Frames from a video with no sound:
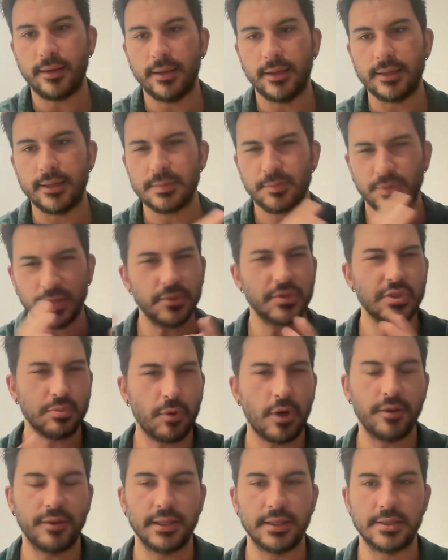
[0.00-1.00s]
things, but those
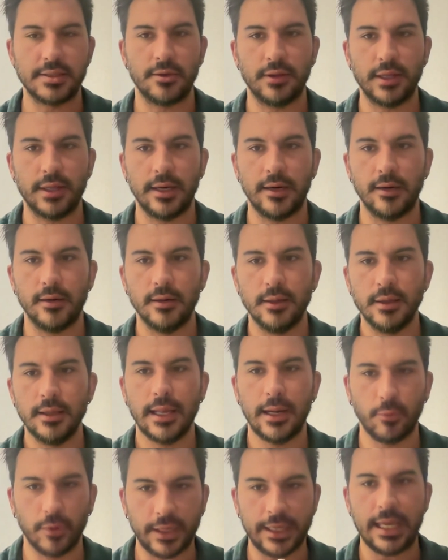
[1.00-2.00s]
small things are there
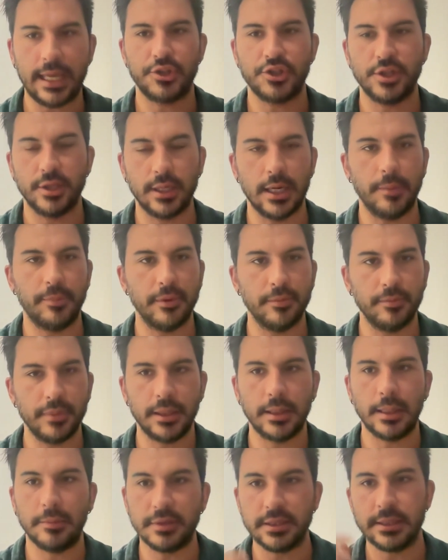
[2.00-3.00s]
and we're catching up and
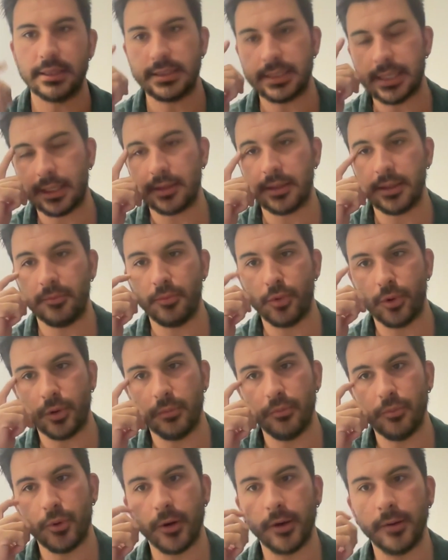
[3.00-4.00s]
being able to detect them more
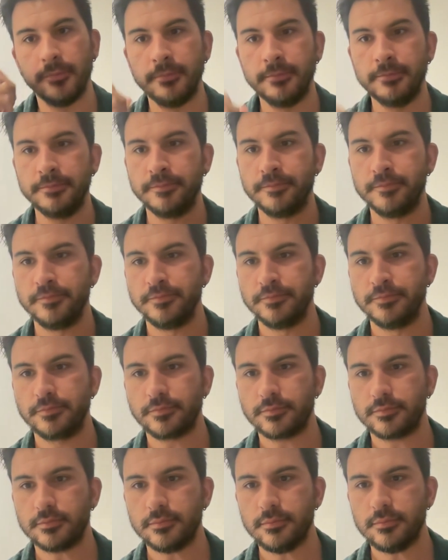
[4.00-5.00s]
and more.
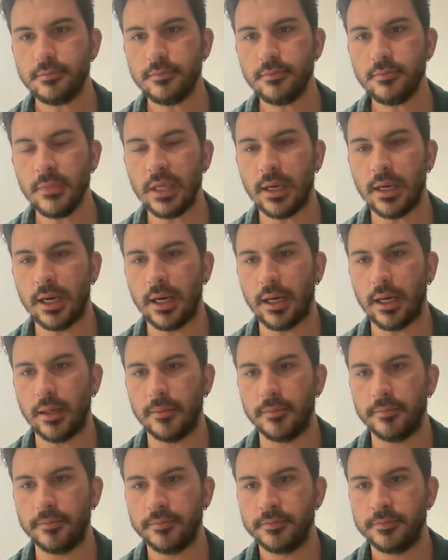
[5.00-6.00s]

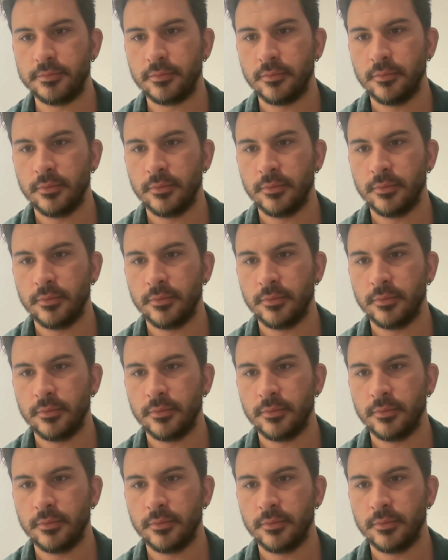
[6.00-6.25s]
Um,